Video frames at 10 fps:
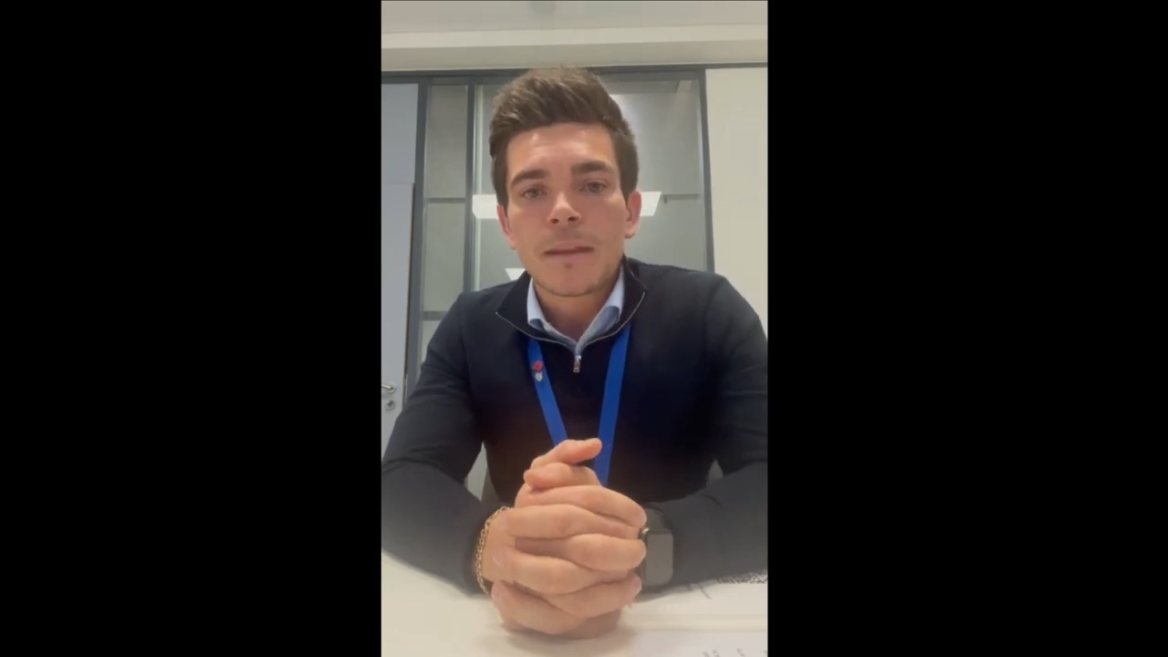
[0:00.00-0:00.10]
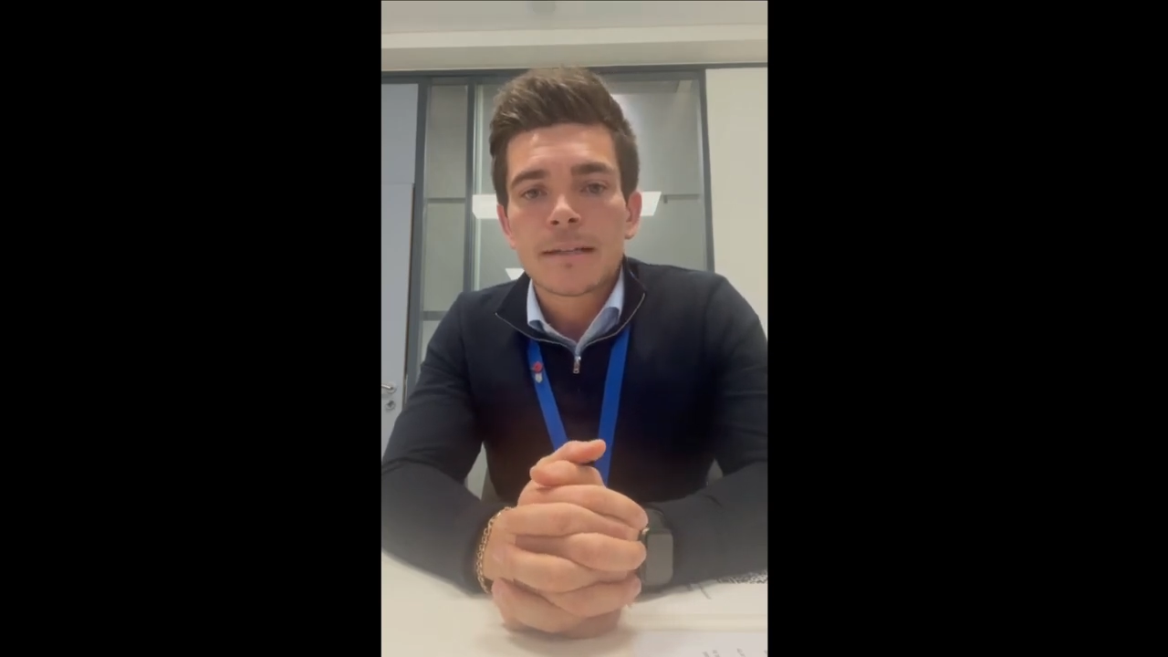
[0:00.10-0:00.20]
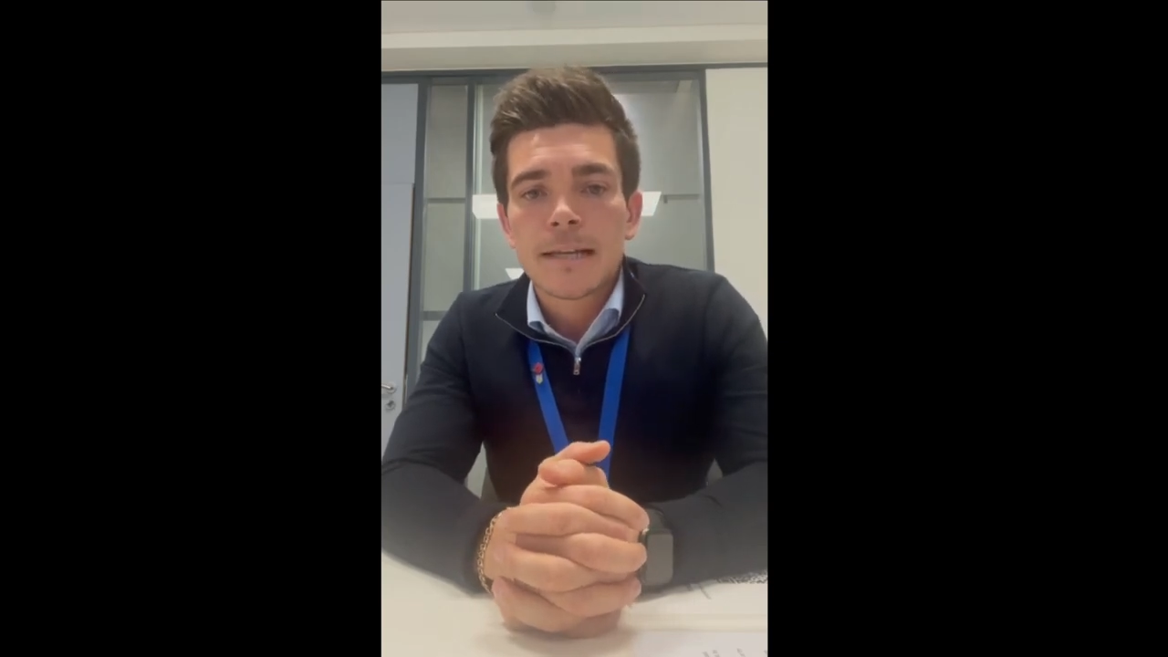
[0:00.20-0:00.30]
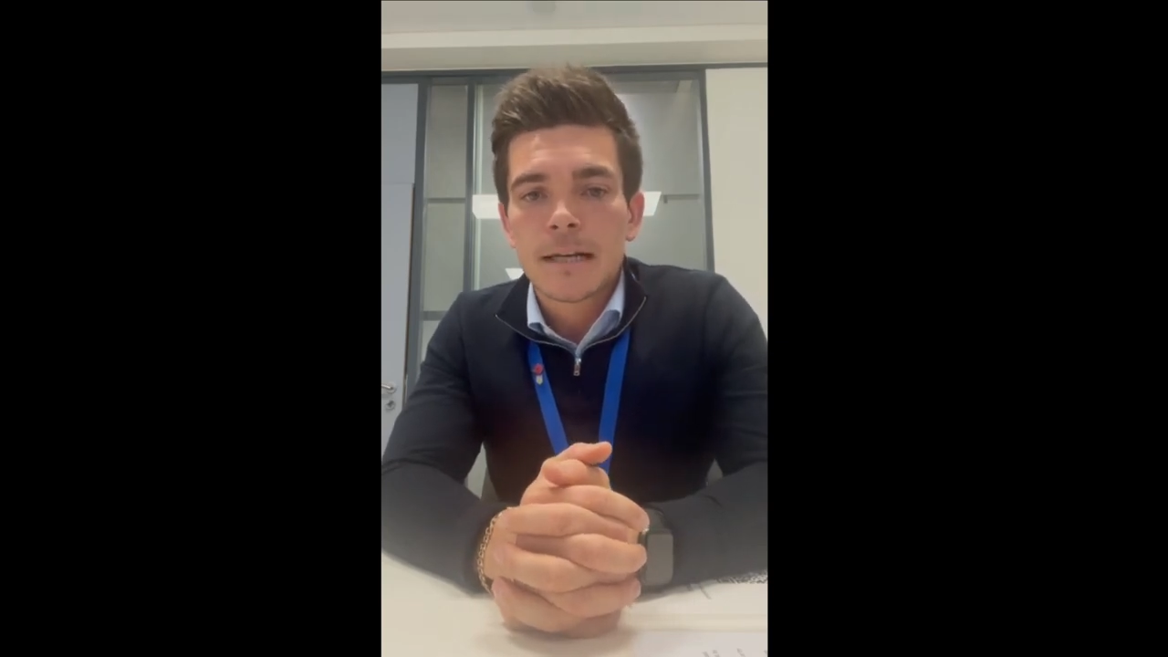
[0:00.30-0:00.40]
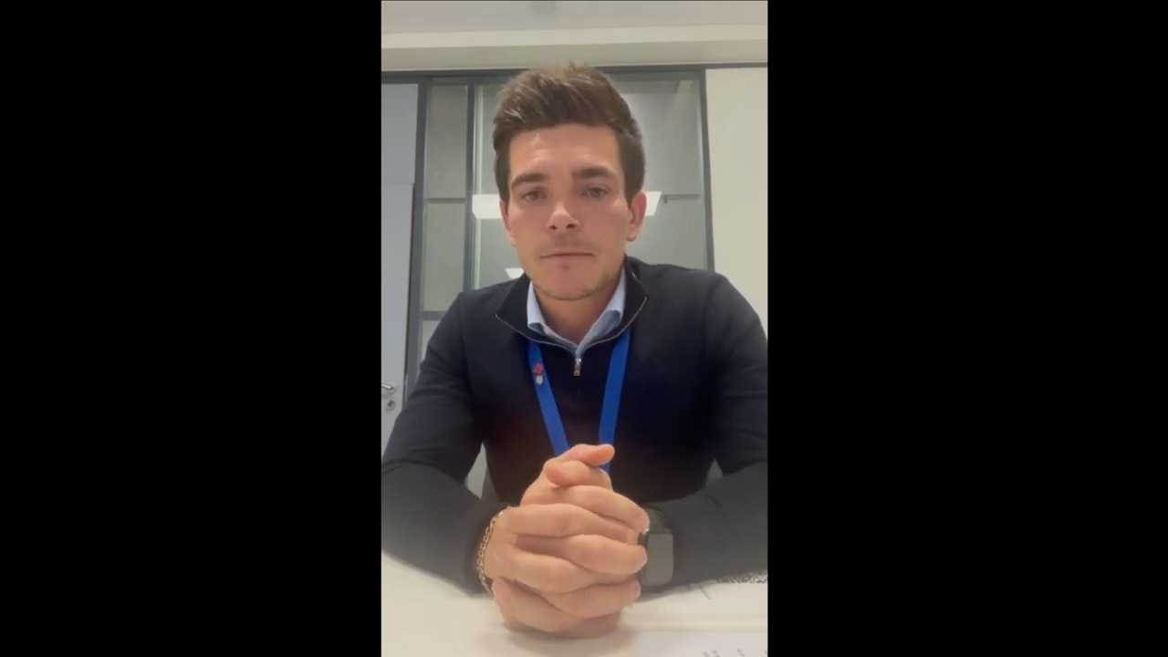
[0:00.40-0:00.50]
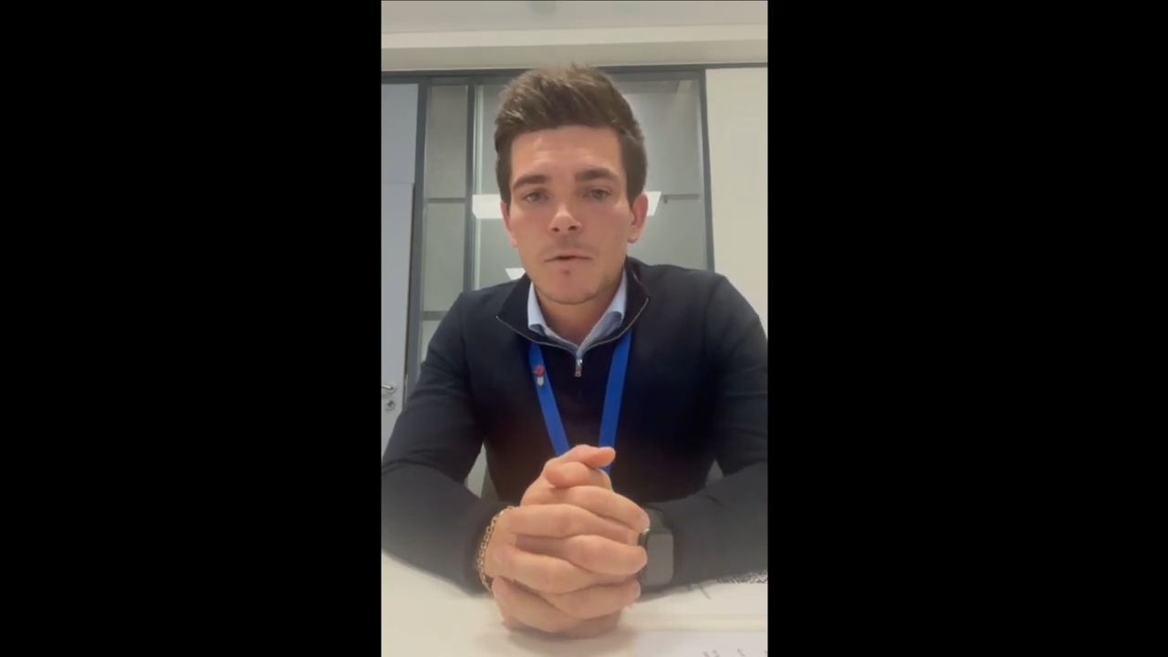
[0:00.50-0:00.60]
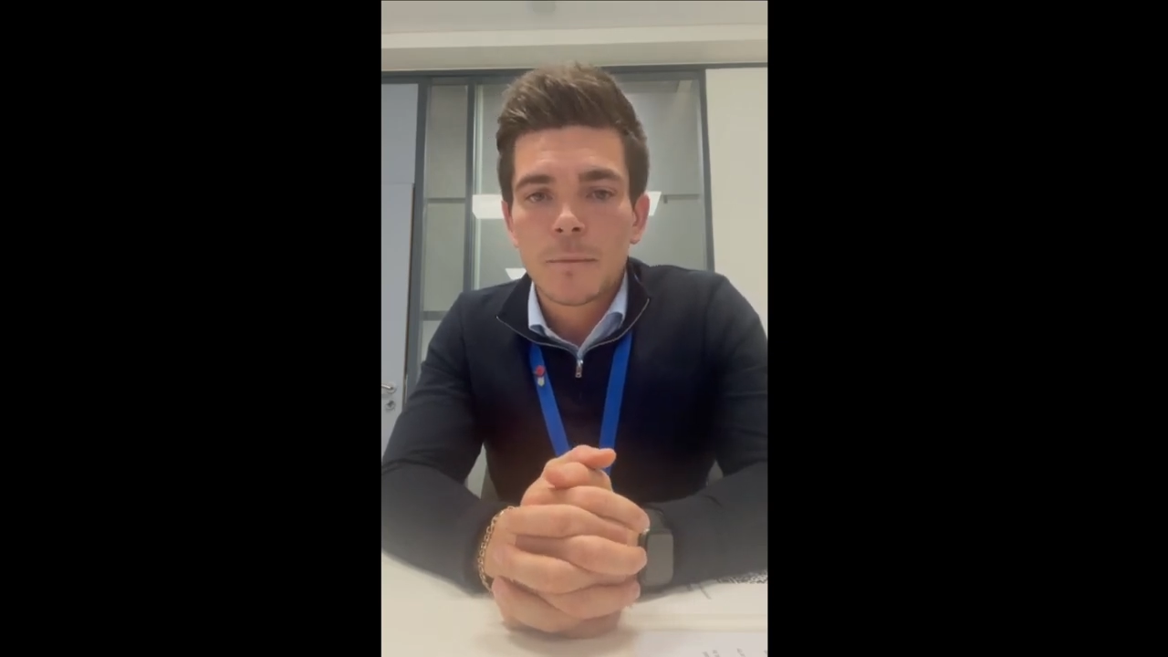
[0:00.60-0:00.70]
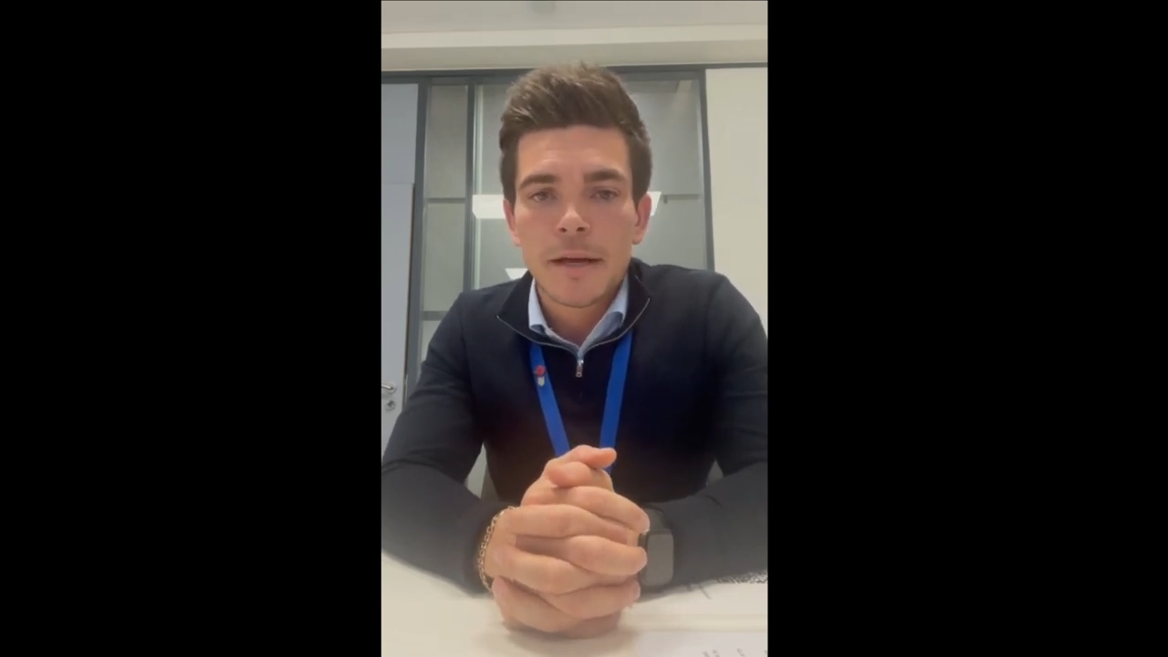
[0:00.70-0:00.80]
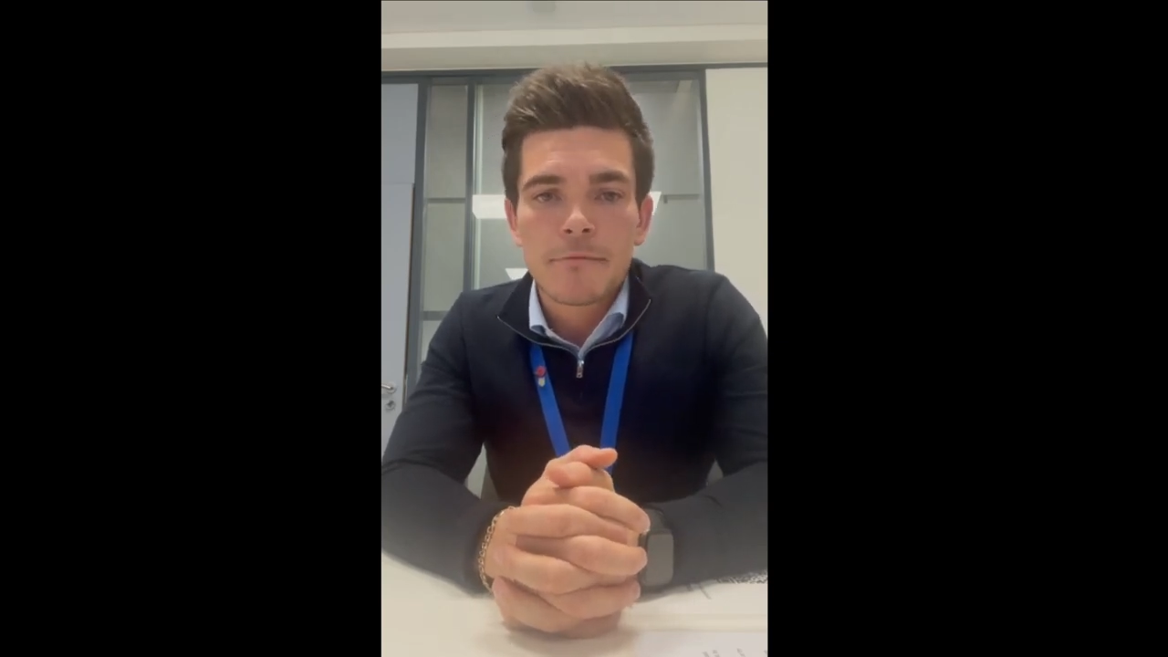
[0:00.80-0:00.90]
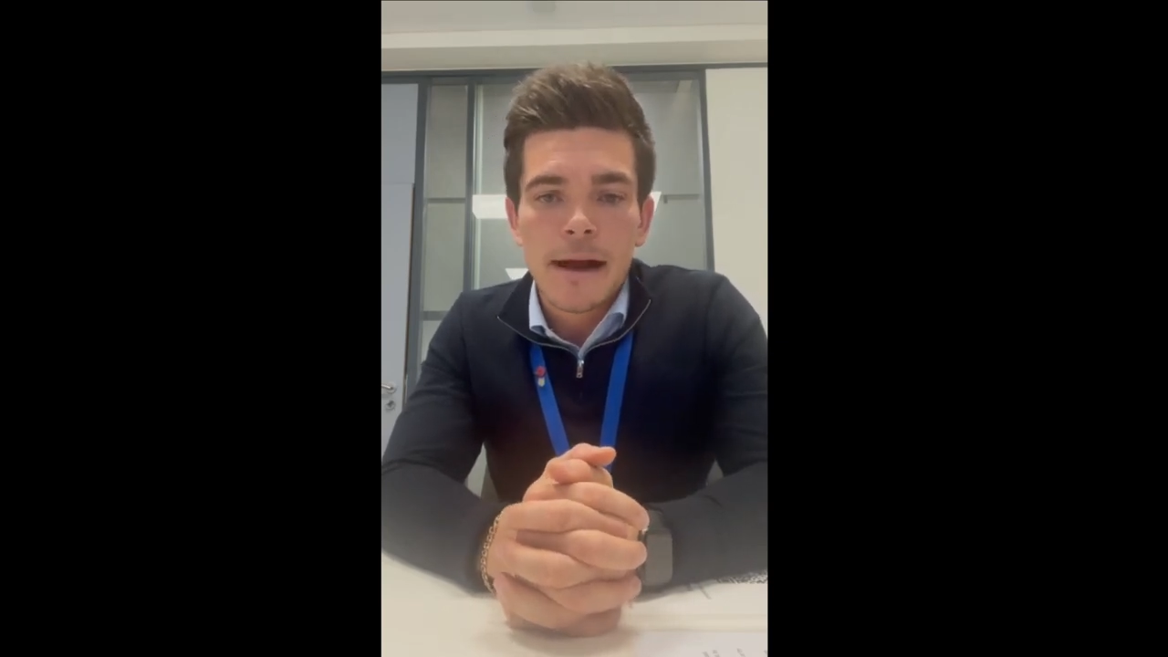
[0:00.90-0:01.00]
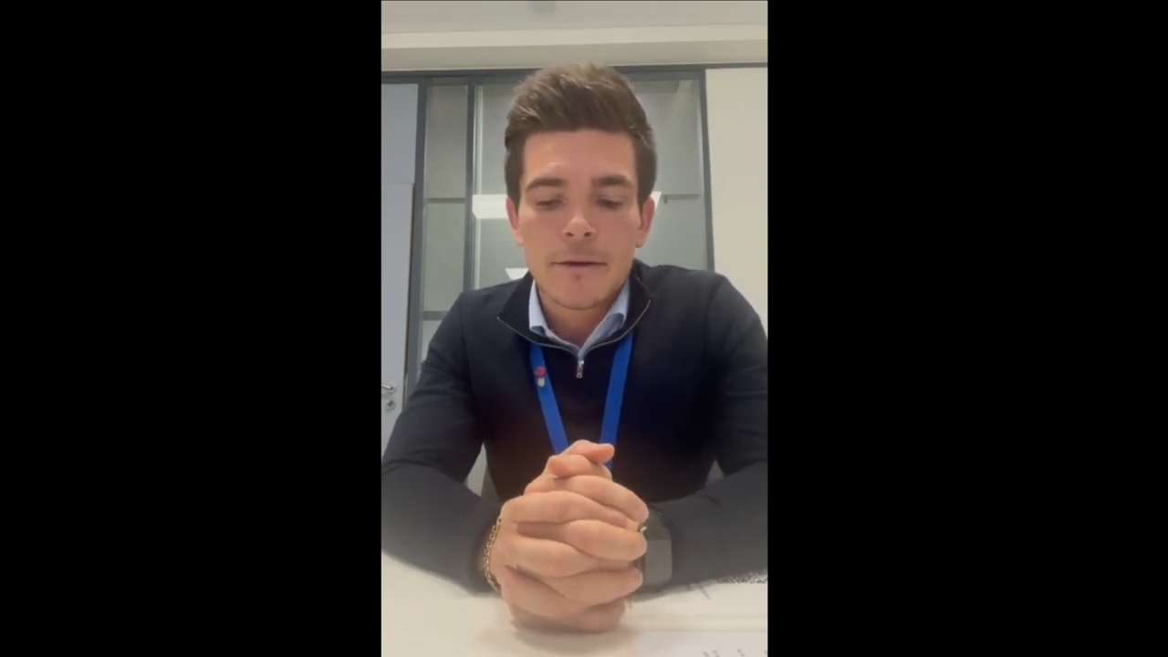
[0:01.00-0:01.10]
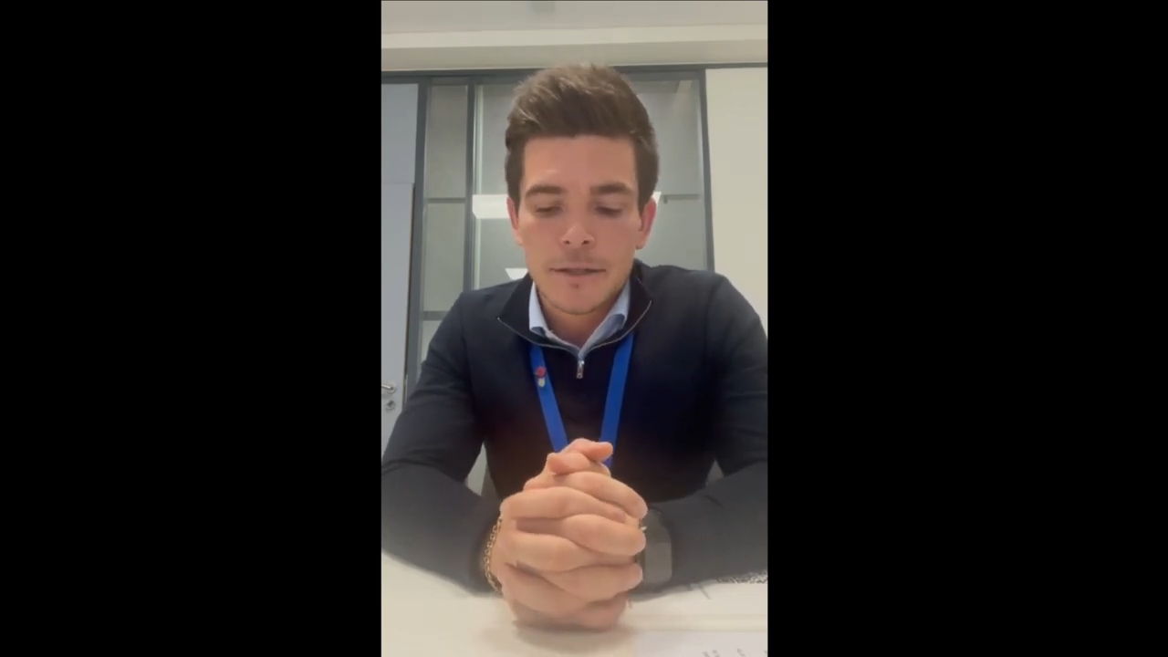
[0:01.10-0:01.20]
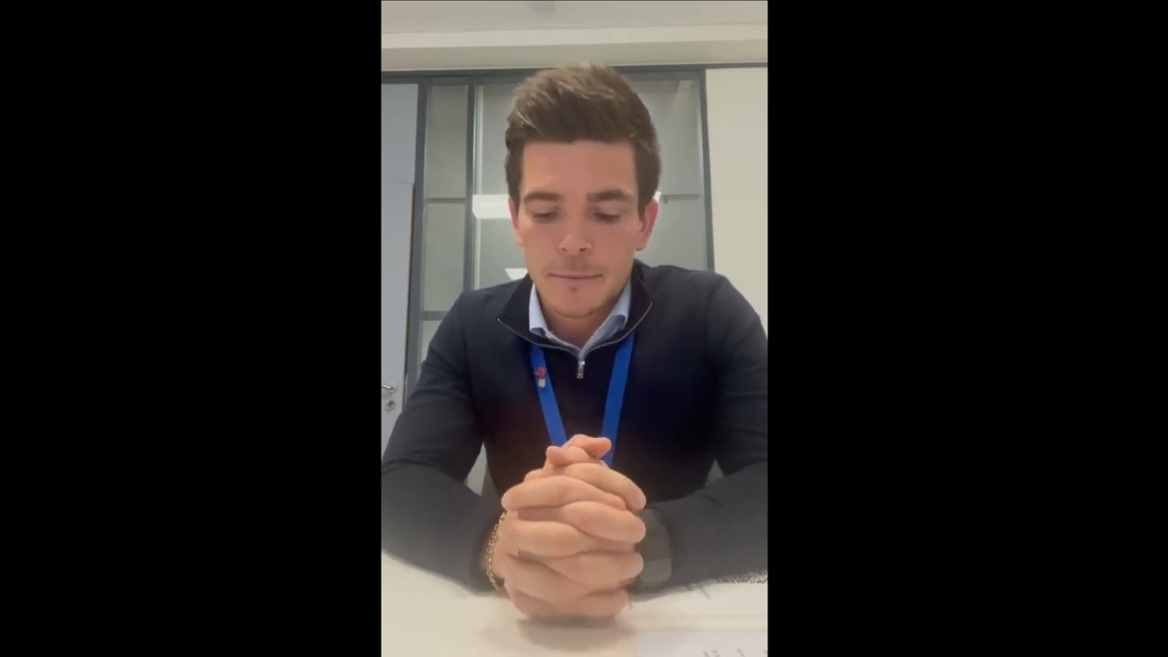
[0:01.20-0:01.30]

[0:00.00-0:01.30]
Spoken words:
Second of all, will be around